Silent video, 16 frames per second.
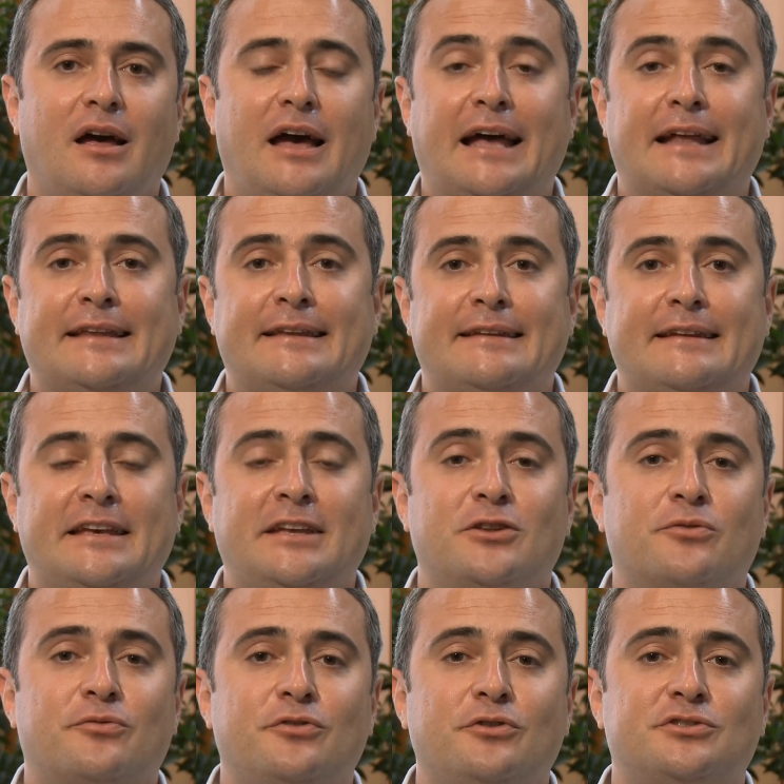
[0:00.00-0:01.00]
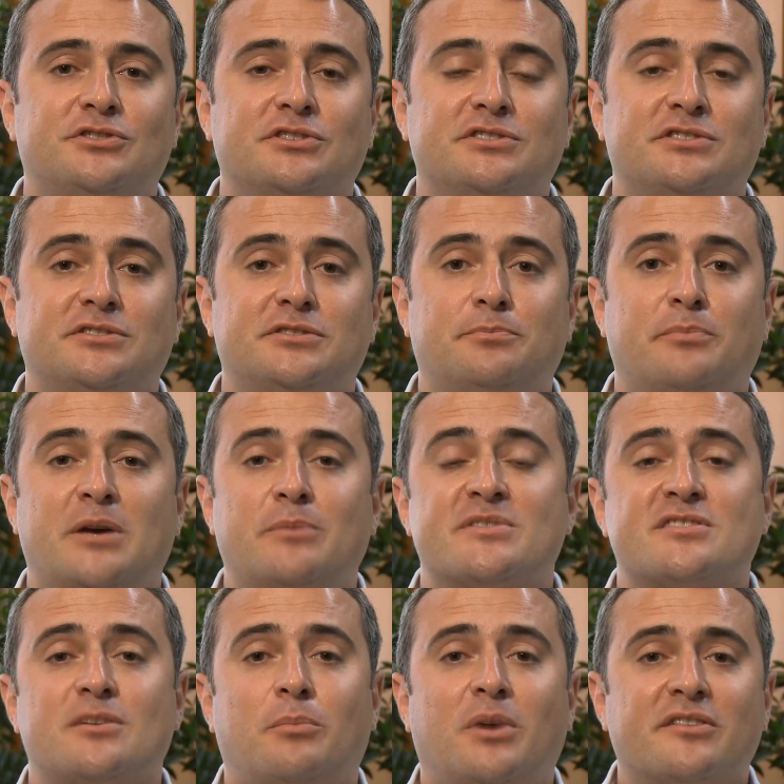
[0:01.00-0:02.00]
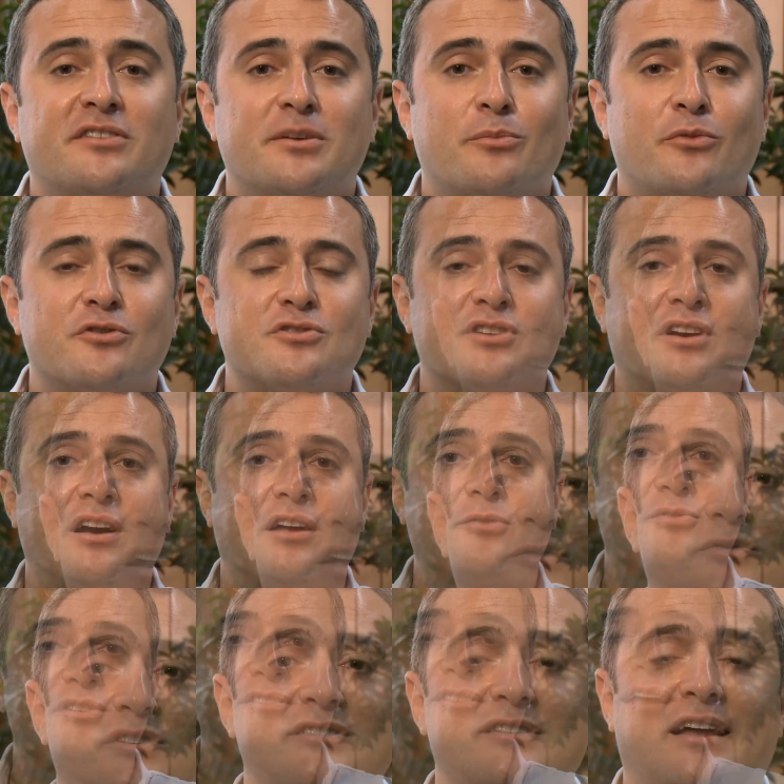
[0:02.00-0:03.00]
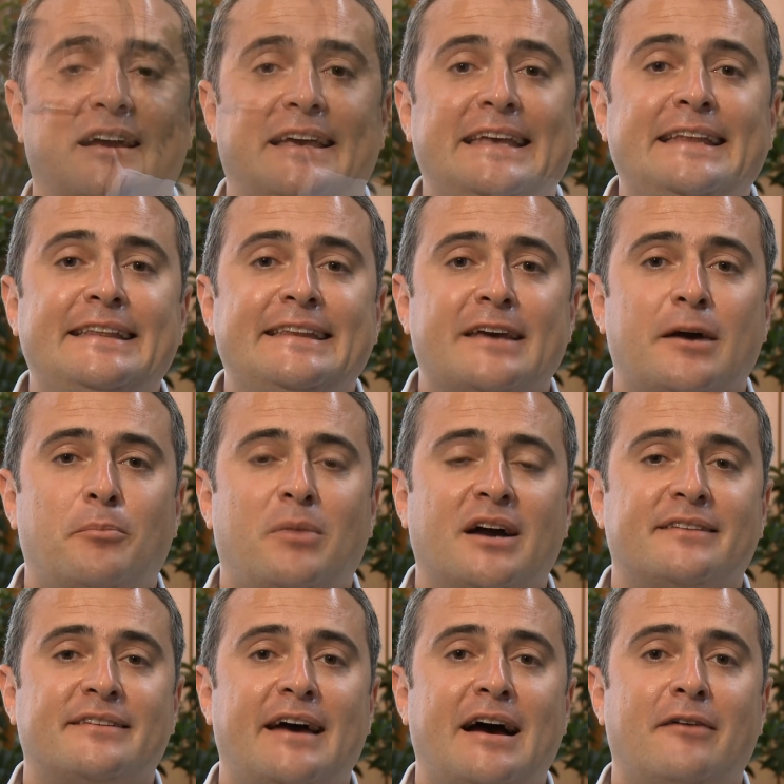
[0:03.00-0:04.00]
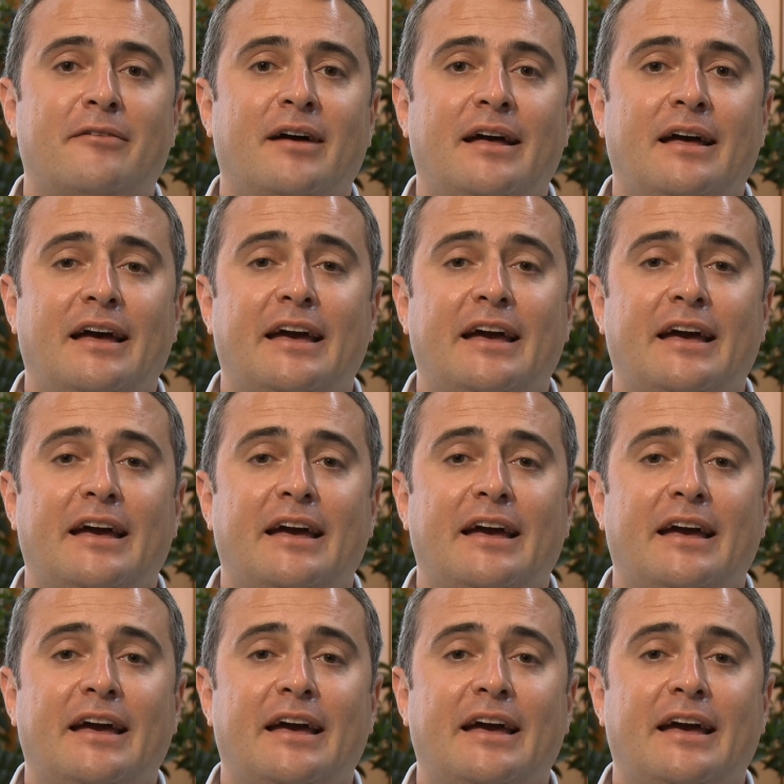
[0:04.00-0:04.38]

And in the future, maybe some other emerging countries like India might have